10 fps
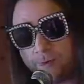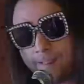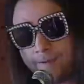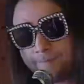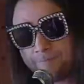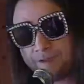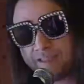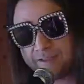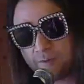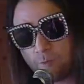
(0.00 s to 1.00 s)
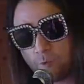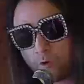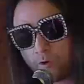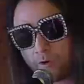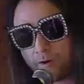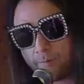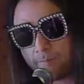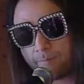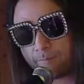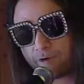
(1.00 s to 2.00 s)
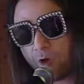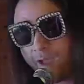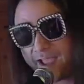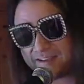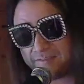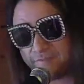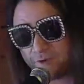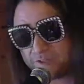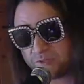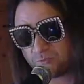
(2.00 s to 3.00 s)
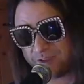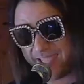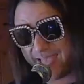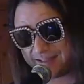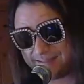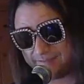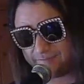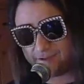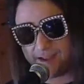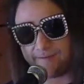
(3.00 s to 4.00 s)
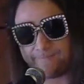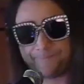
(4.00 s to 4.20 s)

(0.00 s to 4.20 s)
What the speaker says: be a little more proactive versus reactive, right?